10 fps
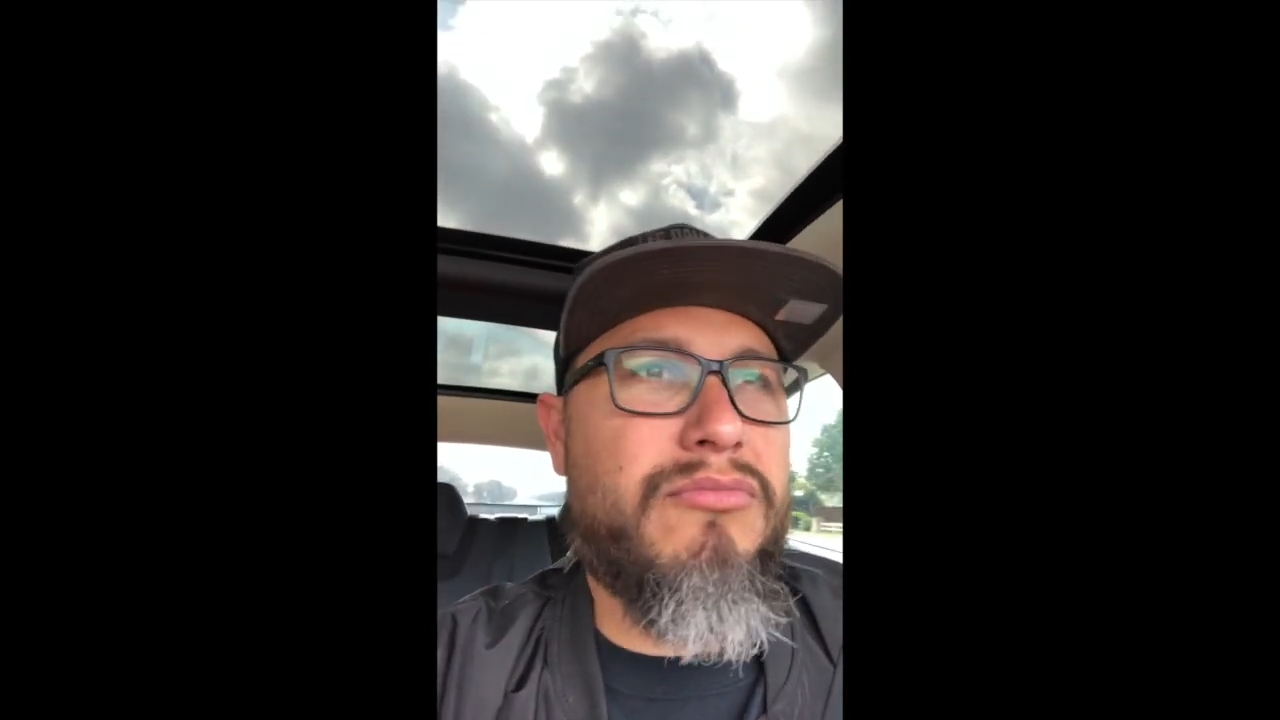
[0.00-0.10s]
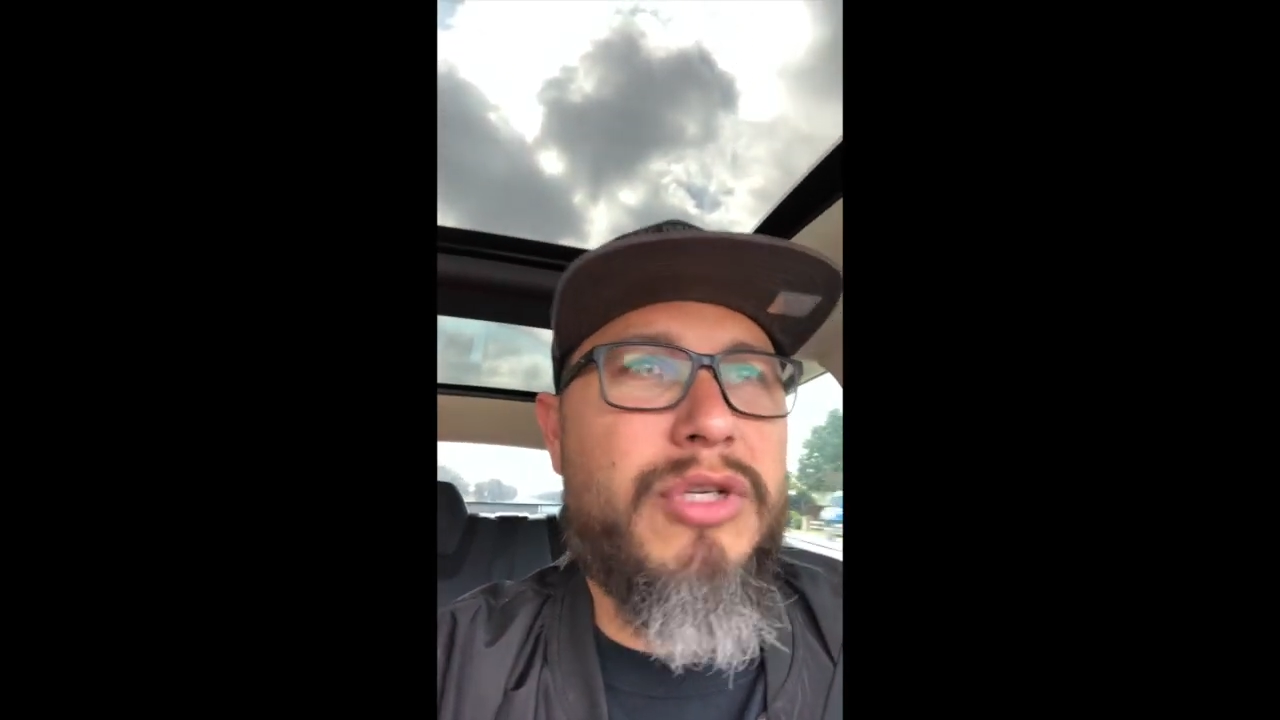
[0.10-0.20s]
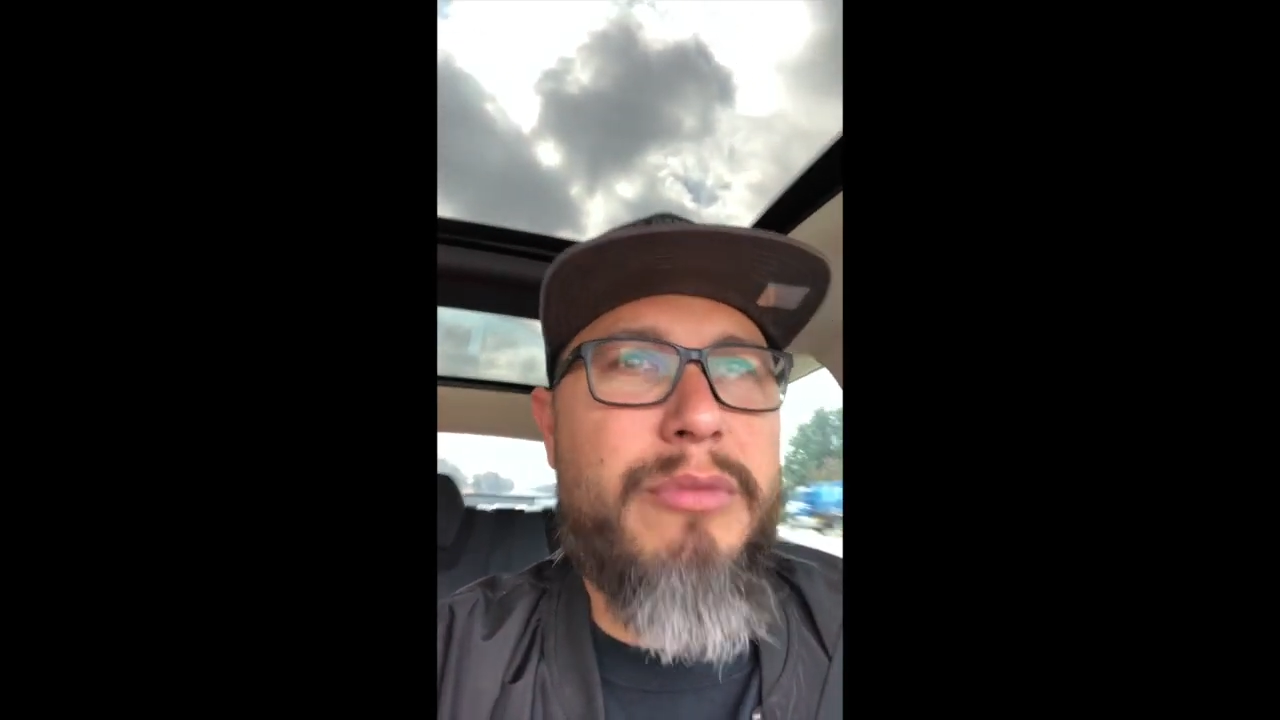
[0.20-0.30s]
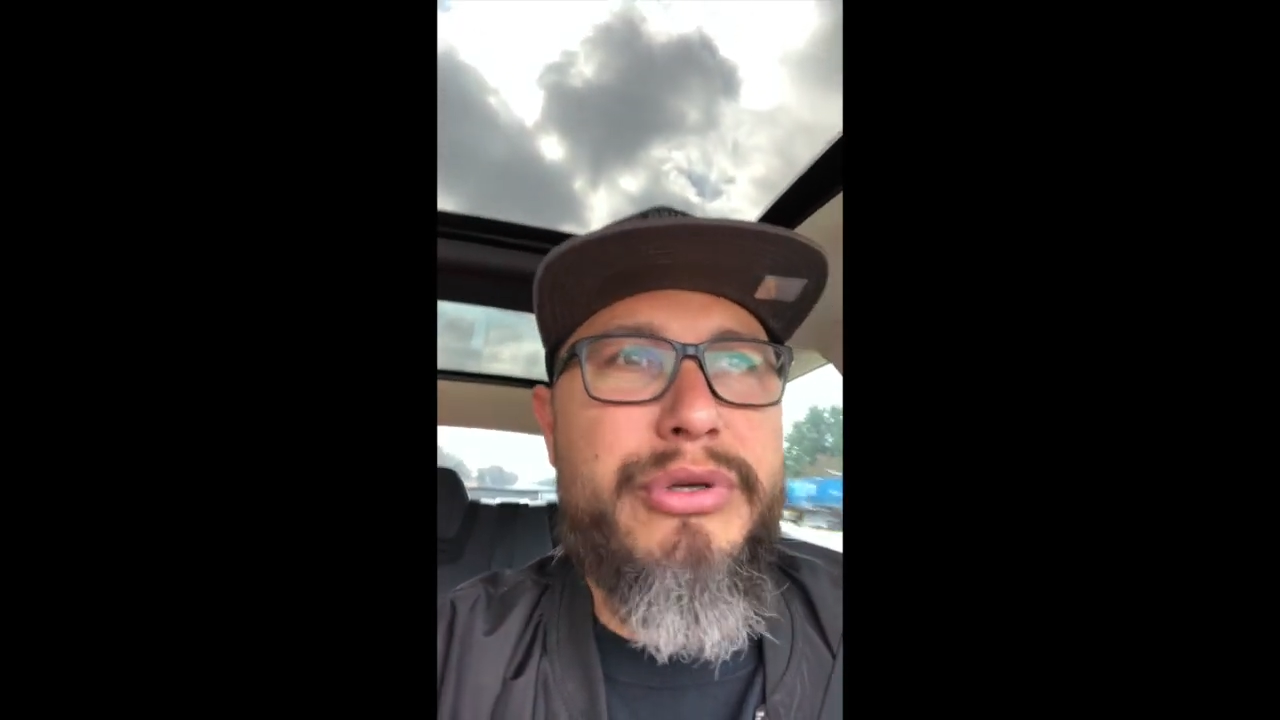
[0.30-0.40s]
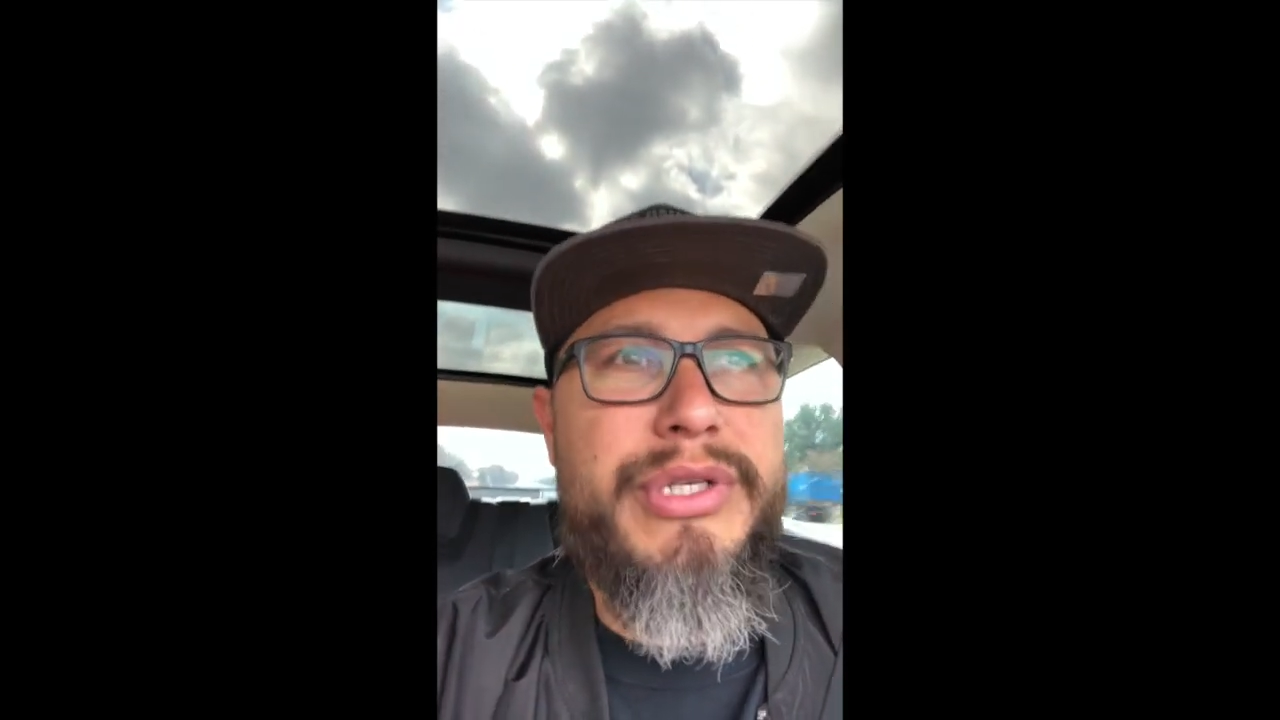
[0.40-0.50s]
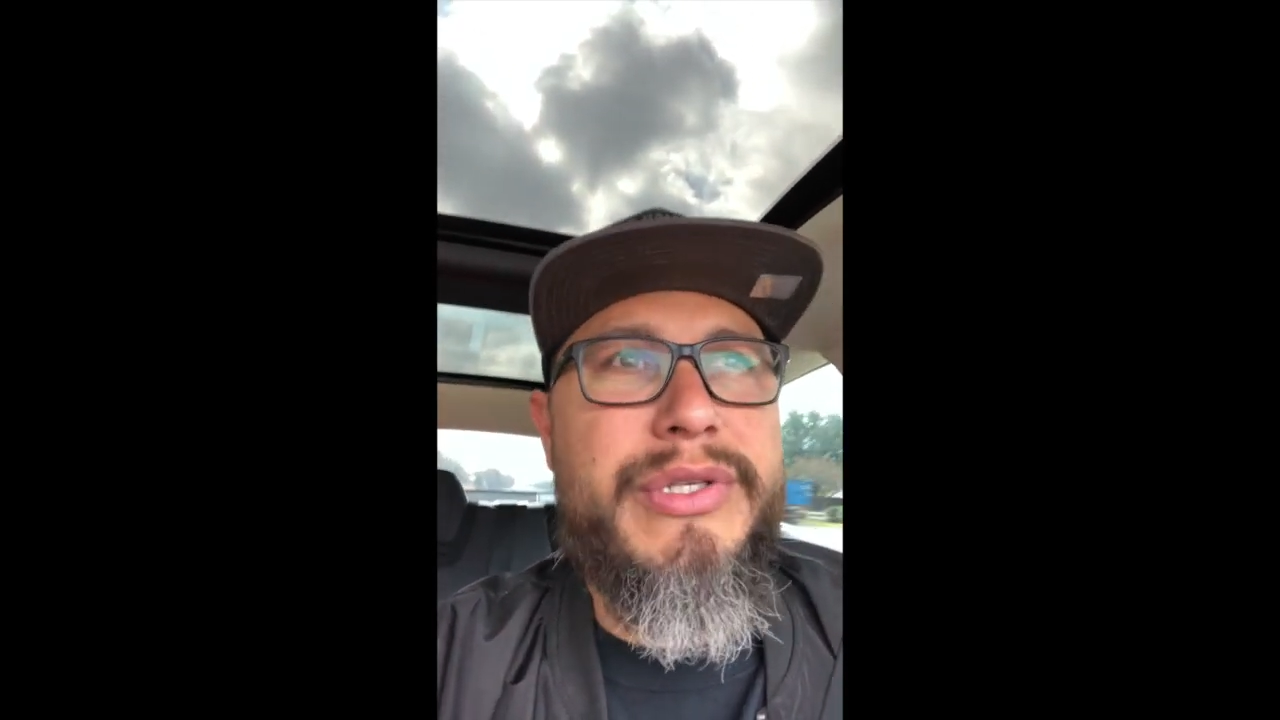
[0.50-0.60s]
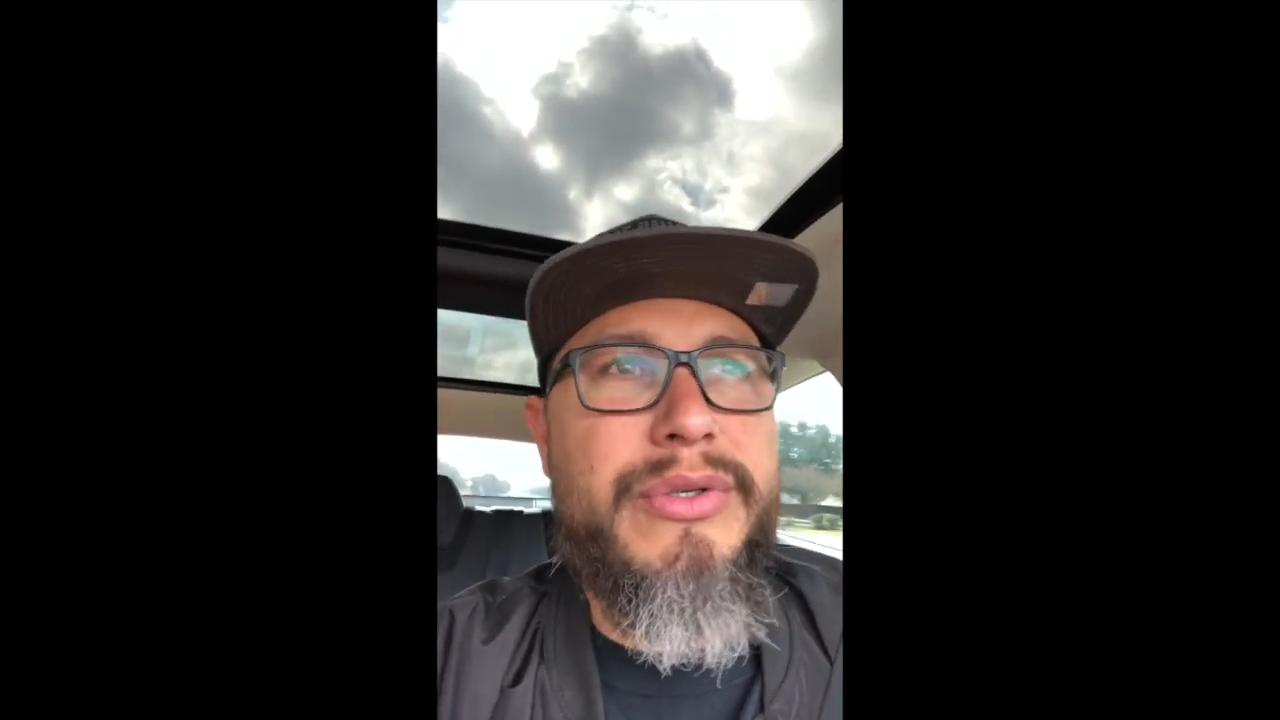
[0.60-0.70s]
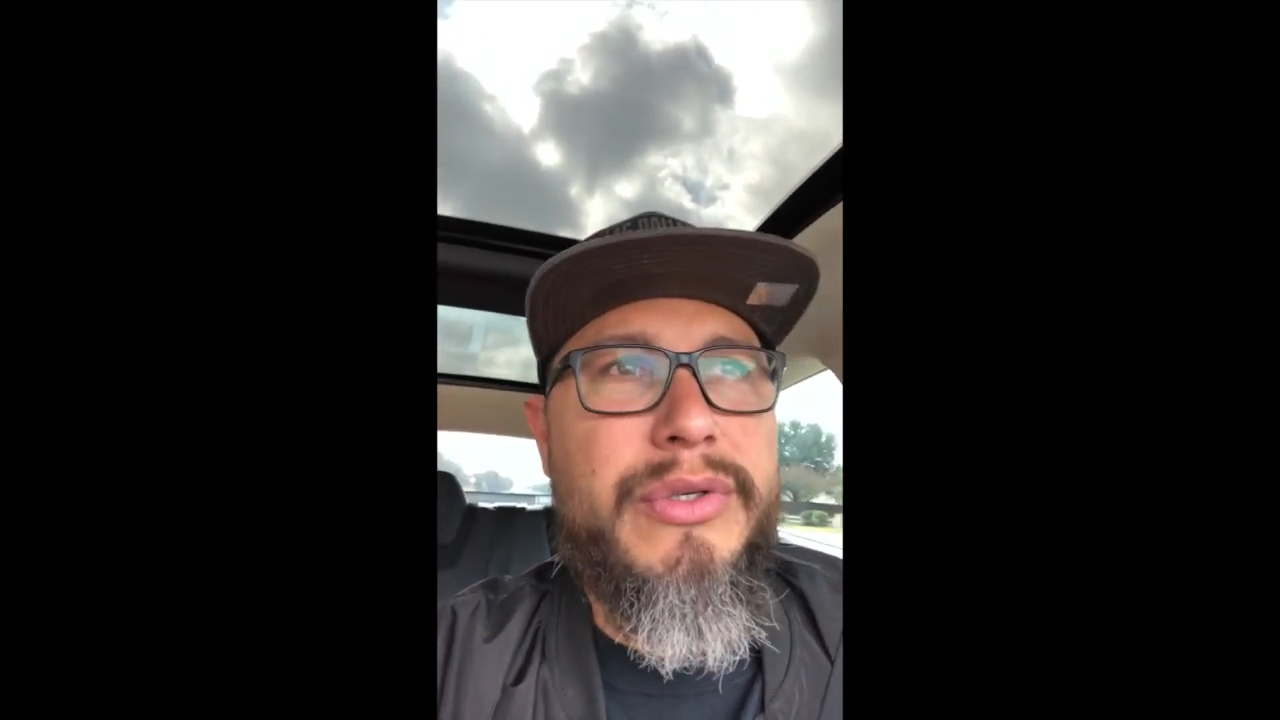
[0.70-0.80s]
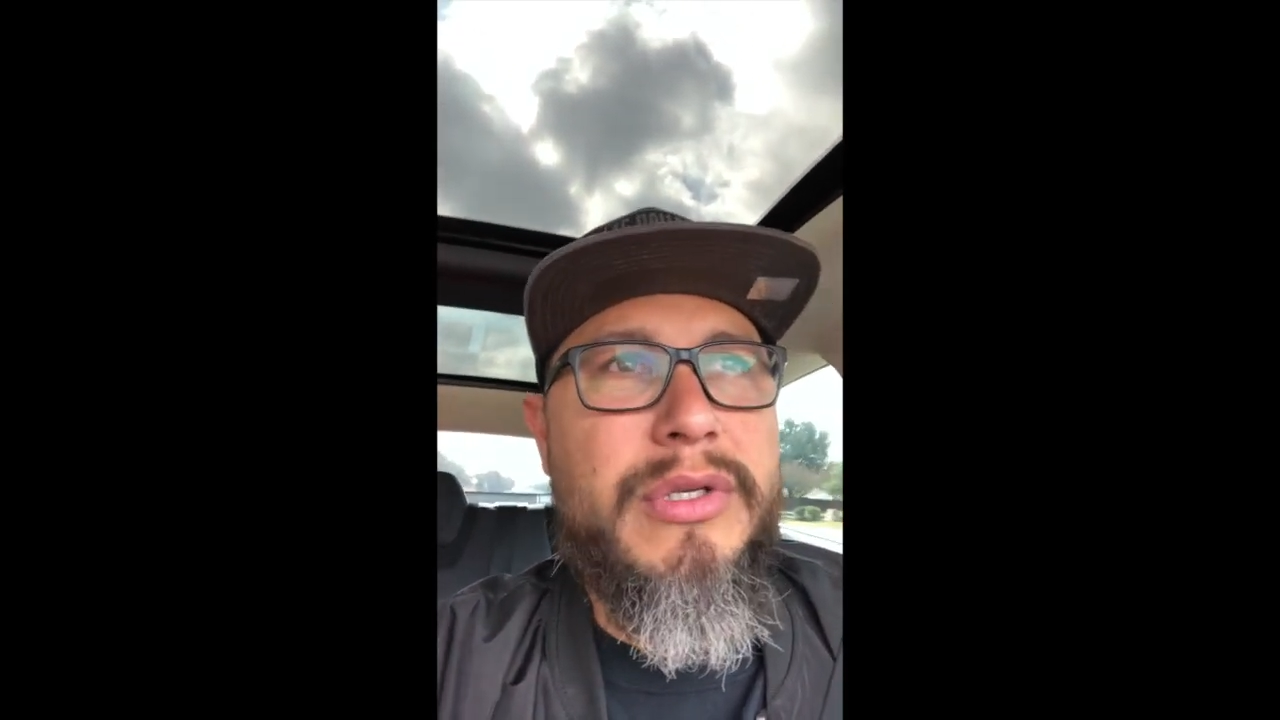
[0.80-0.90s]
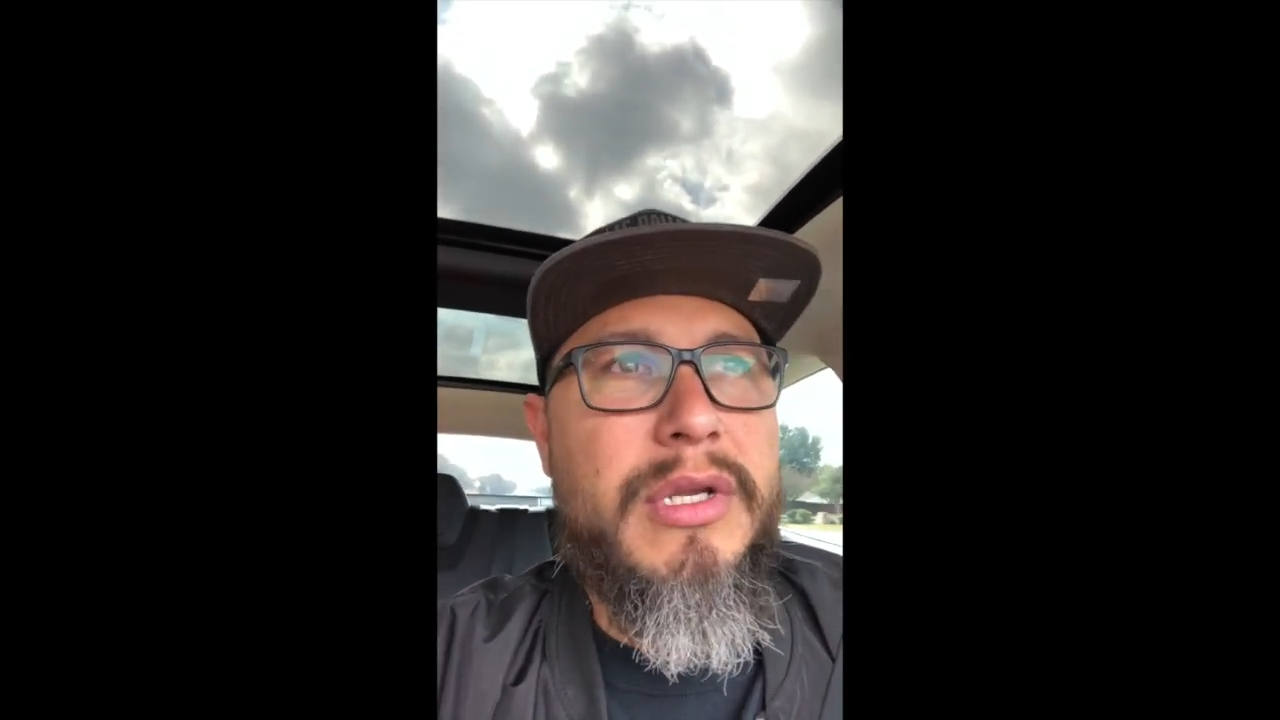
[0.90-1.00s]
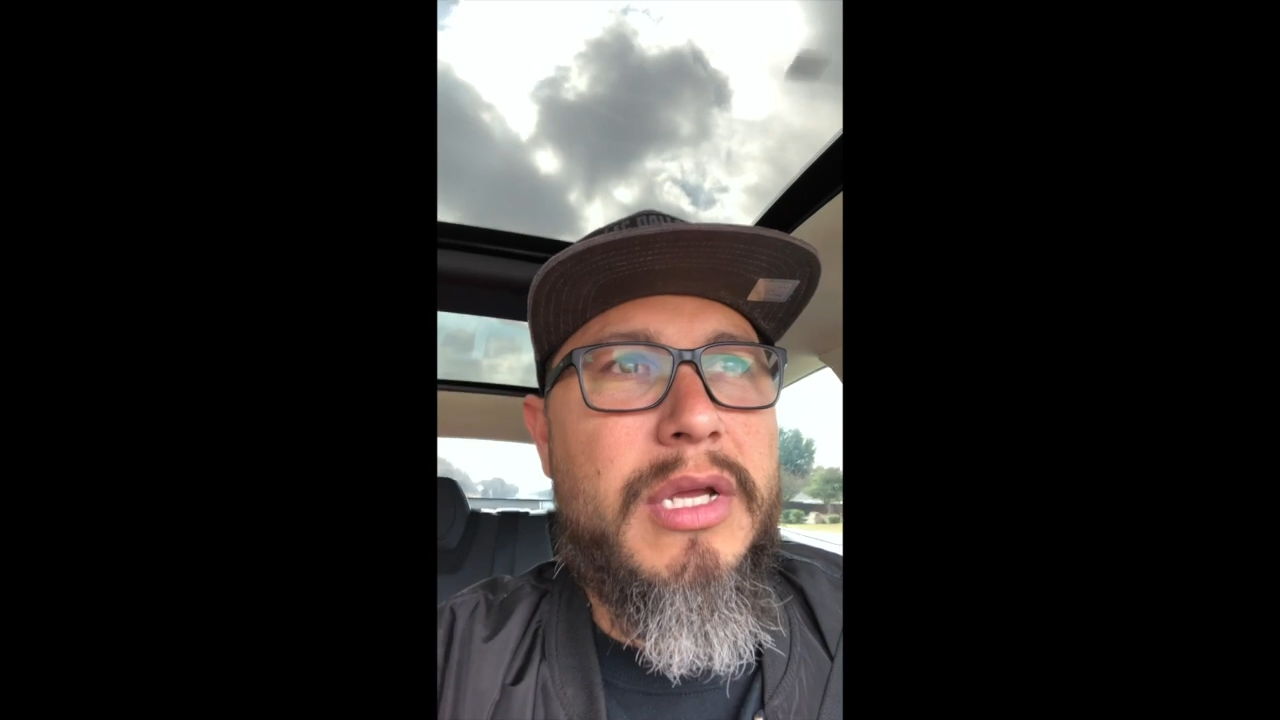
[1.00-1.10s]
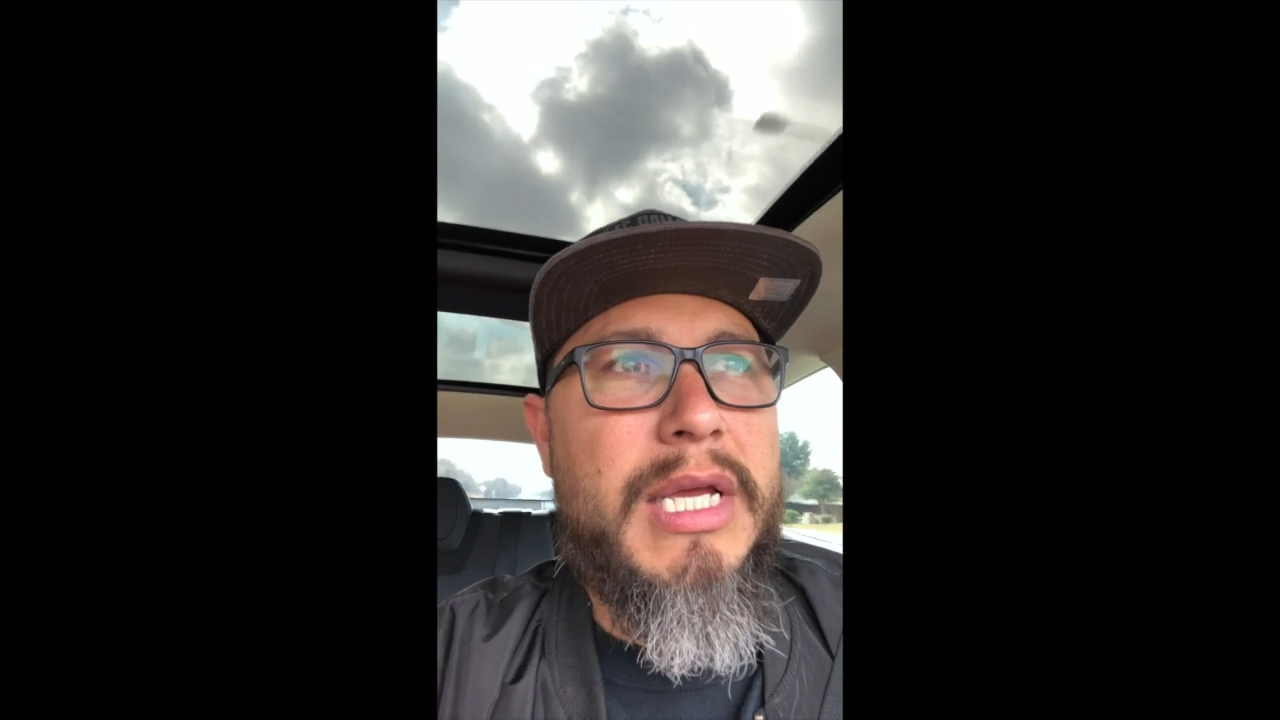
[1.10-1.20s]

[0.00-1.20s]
here pretty soon,